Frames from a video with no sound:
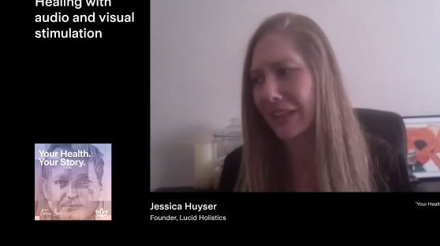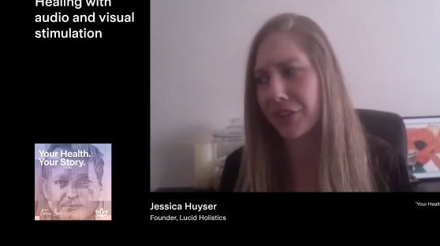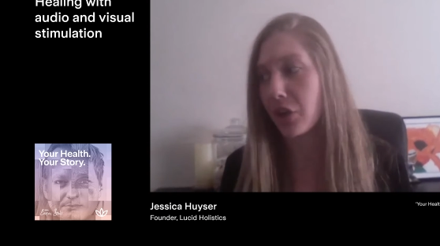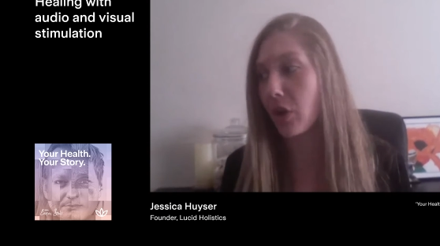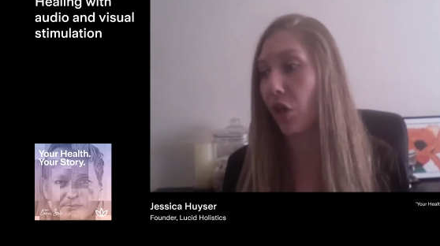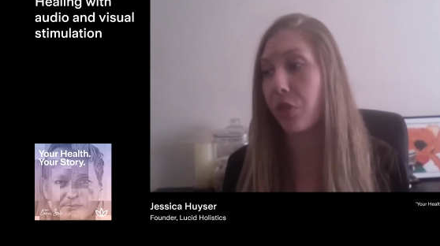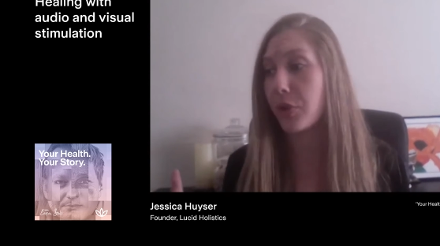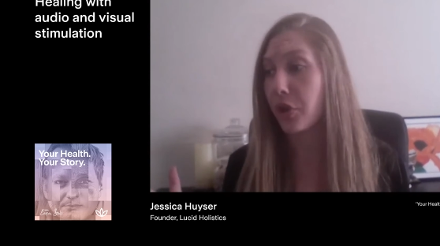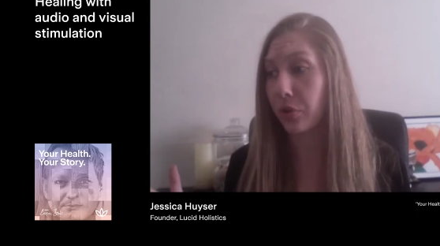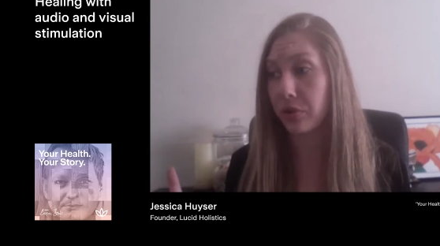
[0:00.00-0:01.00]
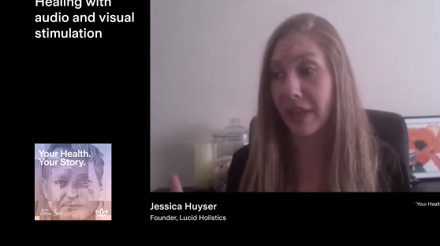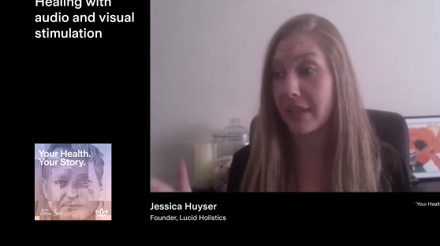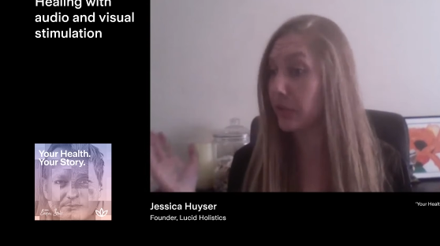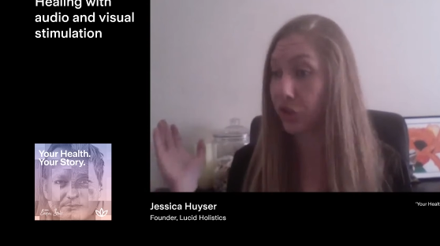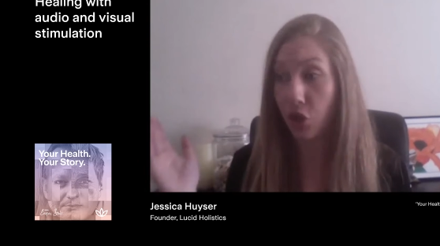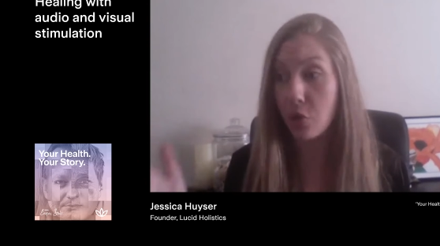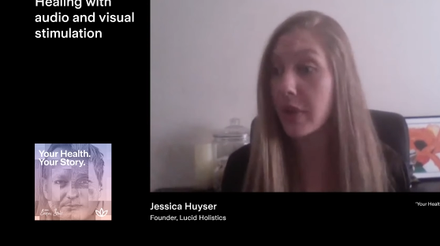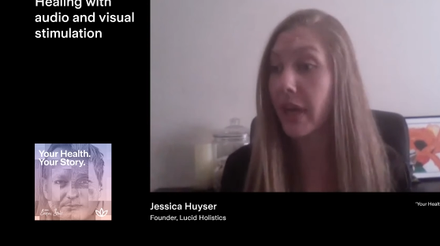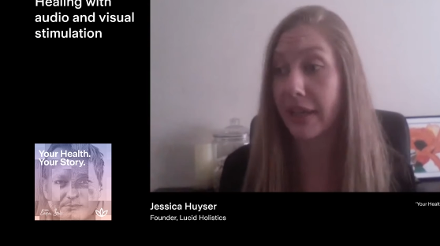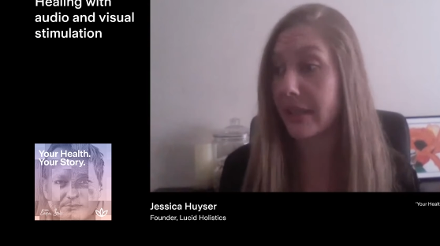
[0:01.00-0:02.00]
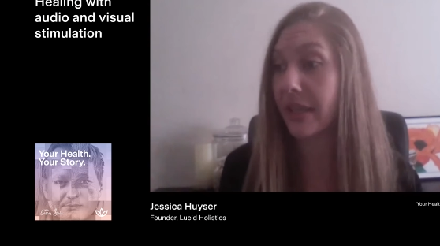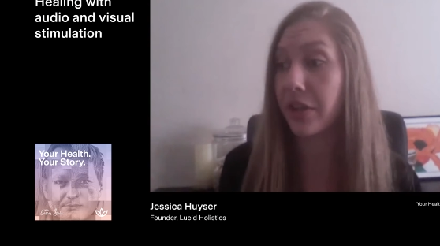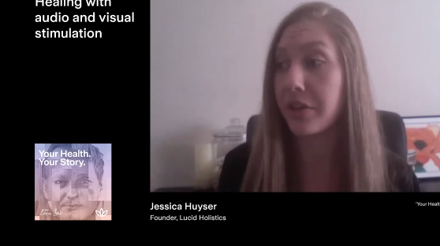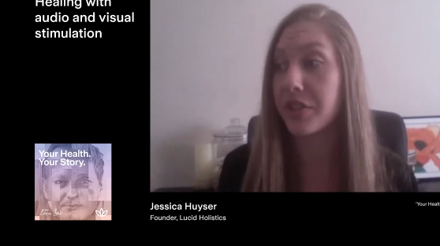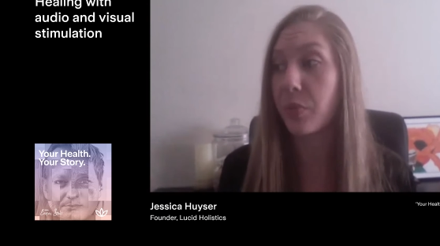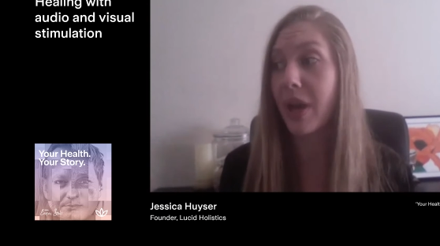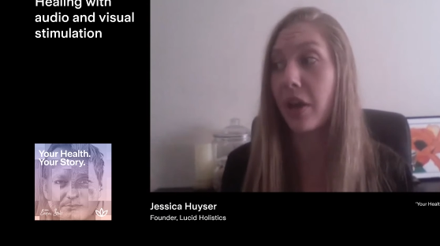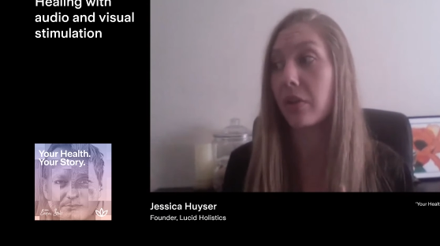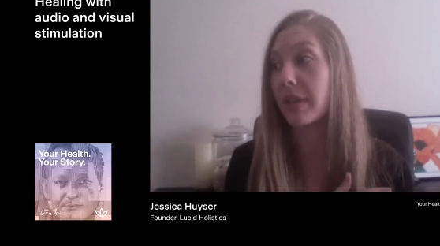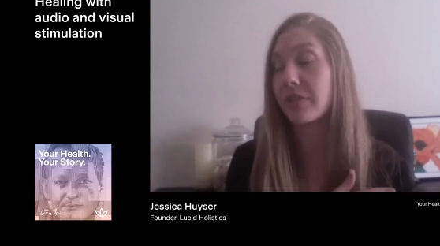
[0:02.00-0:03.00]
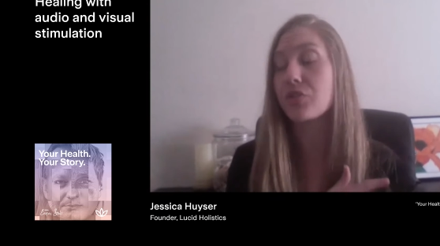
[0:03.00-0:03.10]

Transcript: and, you know, I'll throw like yoga in here as well,